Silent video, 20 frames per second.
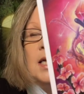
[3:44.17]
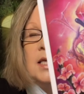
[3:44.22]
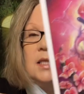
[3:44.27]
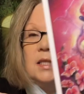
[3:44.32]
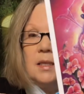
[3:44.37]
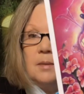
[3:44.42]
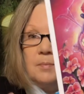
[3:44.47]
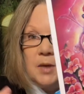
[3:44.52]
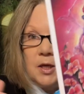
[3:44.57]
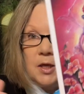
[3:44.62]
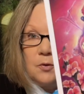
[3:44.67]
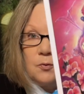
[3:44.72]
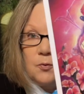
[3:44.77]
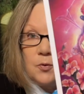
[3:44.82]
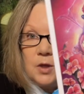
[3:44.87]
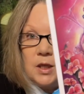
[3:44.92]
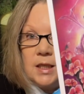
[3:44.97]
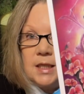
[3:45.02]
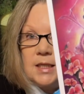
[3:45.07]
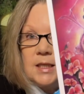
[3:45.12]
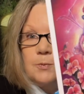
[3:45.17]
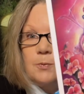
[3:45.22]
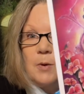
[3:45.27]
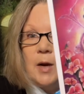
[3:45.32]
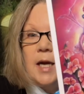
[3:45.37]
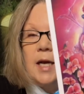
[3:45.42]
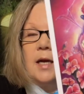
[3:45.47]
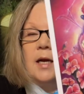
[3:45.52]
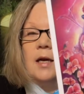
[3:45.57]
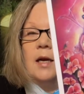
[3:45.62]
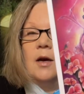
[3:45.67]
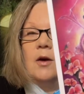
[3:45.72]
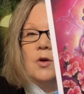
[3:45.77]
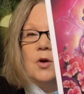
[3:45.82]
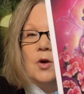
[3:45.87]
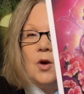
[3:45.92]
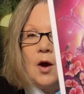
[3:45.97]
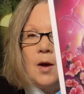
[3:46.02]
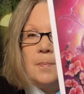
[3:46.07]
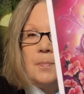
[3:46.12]
somebody really sweating it out,
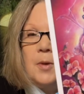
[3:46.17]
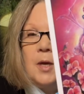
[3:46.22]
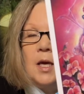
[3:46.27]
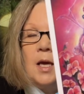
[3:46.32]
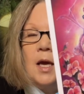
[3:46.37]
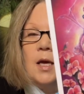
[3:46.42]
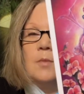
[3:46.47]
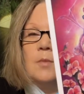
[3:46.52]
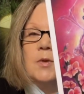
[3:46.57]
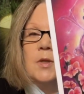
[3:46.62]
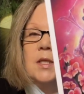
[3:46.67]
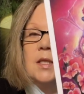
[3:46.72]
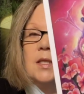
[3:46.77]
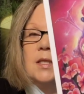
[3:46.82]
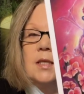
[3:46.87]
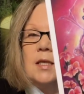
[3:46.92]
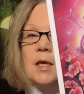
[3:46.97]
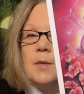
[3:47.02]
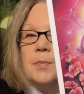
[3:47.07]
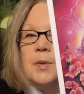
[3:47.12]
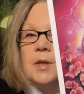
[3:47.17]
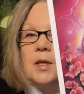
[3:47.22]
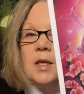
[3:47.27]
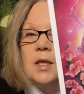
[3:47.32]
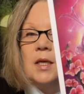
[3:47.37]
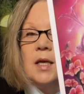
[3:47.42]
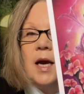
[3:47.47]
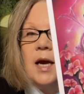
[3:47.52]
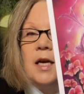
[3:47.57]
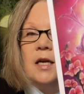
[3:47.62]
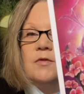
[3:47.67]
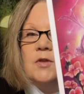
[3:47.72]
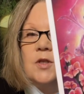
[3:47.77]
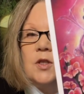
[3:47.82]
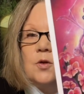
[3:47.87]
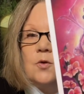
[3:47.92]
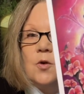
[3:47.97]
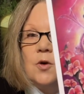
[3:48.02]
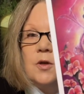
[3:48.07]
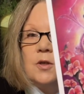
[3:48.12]
not being able to sleep, but the Nine of
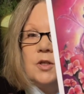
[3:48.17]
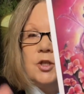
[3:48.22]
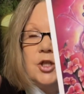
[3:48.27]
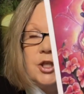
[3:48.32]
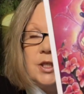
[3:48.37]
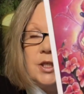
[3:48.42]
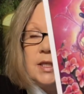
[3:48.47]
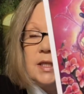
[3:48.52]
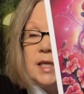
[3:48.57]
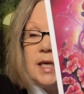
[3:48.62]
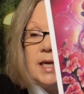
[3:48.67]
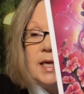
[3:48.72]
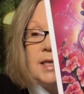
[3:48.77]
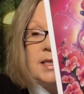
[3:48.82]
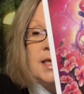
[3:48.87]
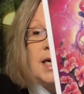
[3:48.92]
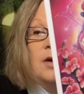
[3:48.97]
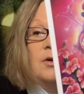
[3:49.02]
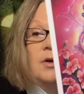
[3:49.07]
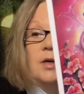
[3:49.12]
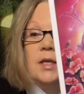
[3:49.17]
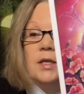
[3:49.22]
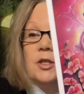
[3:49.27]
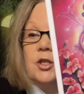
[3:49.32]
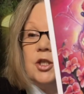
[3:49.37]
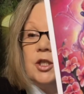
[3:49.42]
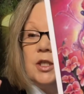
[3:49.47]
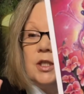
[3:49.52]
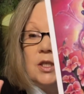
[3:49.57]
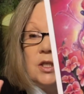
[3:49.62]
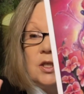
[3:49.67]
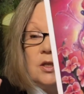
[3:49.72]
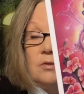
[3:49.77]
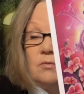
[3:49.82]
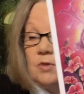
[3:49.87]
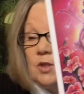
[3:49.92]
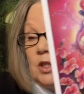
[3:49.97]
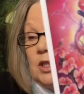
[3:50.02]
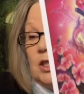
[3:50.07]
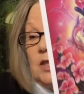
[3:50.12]
Swords, she's laying down and she's,
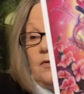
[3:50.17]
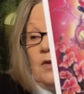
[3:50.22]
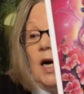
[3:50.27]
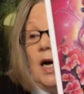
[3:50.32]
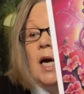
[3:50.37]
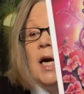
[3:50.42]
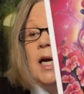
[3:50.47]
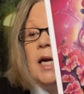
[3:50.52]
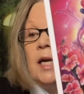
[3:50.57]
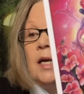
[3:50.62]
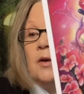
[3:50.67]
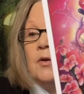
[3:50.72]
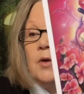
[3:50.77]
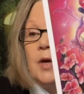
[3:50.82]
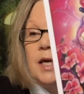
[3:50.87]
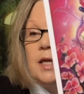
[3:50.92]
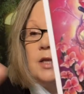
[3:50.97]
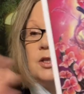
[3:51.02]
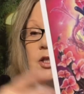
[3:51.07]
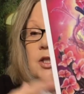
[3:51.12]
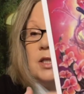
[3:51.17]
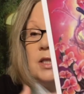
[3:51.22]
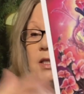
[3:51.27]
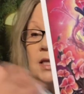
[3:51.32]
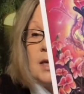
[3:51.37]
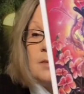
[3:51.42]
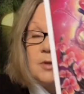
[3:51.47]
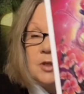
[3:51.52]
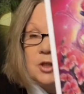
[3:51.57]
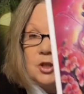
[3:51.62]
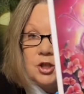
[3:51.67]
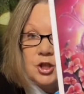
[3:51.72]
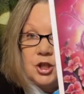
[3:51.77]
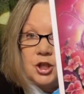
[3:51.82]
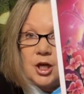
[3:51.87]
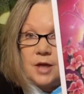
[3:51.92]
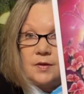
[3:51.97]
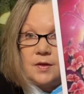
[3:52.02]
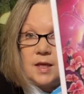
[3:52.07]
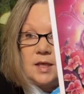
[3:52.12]
she's fine, okay? She's able to
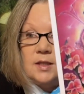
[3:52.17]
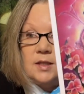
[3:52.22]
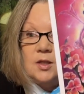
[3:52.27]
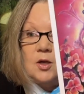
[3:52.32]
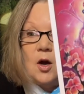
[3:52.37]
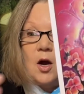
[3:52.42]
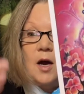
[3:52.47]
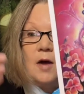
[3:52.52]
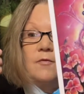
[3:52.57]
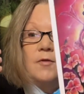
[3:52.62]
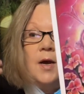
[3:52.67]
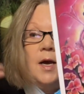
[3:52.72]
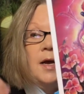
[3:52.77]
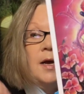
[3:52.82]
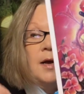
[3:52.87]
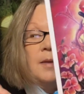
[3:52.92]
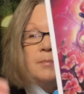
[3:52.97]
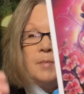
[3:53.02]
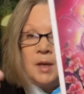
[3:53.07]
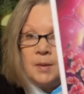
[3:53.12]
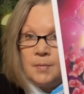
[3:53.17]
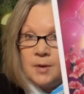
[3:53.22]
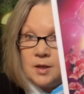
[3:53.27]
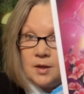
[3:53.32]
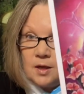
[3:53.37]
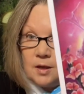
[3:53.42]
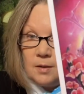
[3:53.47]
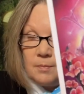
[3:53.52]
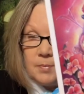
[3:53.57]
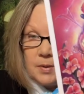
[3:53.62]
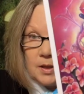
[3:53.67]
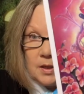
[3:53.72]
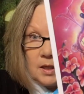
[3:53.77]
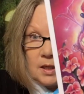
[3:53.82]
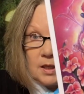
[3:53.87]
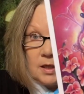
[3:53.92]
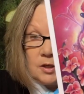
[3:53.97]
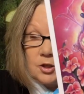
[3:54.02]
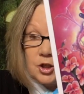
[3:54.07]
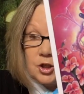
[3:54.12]
shut things off. Maybe the
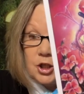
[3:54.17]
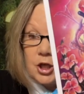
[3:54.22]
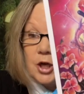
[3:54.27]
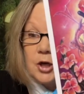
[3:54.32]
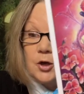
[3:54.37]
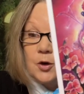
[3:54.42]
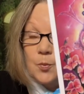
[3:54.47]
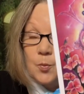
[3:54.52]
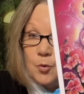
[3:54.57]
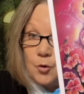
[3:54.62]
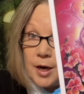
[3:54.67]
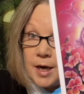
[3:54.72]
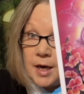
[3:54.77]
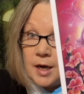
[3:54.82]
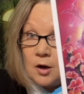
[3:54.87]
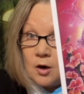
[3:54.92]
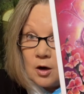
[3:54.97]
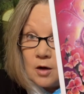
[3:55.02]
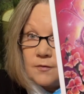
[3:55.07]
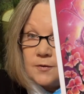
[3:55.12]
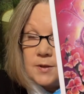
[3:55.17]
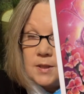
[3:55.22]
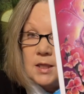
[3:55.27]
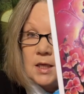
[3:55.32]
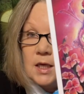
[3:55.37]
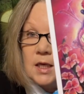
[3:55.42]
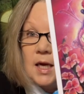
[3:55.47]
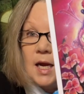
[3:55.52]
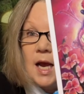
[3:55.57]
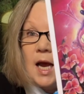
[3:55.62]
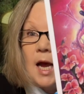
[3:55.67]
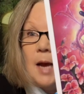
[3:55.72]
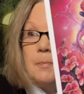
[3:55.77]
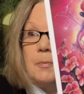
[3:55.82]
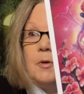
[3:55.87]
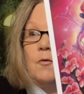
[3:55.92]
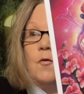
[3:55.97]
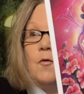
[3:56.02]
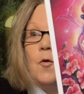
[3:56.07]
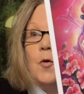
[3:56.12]
ability to shut your brain off is going to
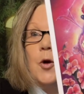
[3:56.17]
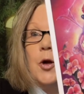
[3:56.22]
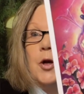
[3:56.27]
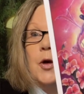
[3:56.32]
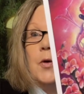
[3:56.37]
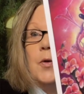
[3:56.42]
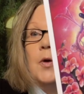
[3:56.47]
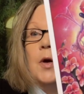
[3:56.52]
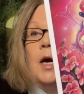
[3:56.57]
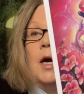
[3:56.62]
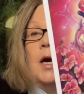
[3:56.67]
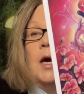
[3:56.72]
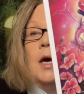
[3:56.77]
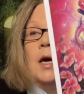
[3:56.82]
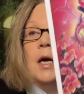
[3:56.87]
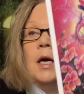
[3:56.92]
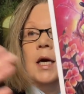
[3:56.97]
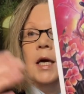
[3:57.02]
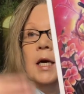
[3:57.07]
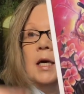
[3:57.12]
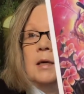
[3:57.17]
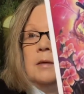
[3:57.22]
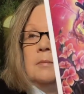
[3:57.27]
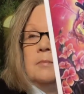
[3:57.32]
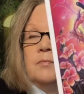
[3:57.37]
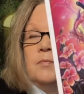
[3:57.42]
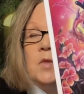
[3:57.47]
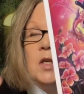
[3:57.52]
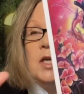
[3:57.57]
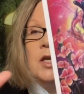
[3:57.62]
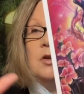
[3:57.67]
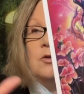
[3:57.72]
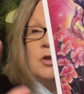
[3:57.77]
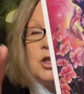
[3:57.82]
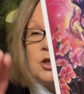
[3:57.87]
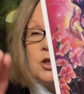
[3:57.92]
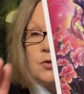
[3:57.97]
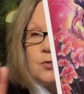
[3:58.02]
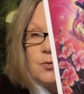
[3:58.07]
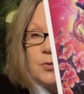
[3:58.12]
happen for you. Um, you know,
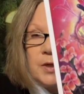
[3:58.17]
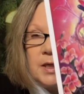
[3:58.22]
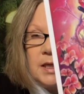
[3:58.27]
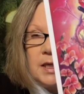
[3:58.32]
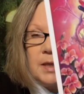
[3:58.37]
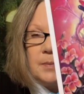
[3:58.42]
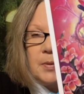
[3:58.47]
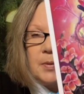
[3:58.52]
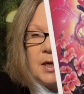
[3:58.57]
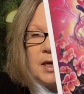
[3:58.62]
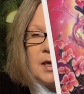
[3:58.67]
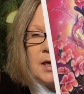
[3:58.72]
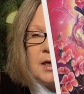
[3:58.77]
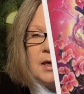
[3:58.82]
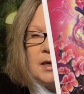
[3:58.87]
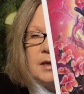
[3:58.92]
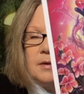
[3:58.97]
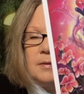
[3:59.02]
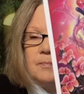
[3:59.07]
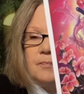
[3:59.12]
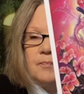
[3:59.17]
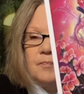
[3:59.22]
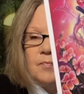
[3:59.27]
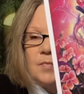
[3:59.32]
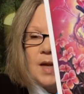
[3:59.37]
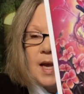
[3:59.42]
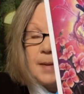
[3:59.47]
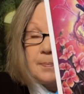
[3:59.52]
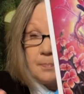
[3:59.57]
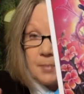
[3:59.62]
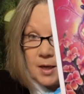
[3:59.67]
just really be at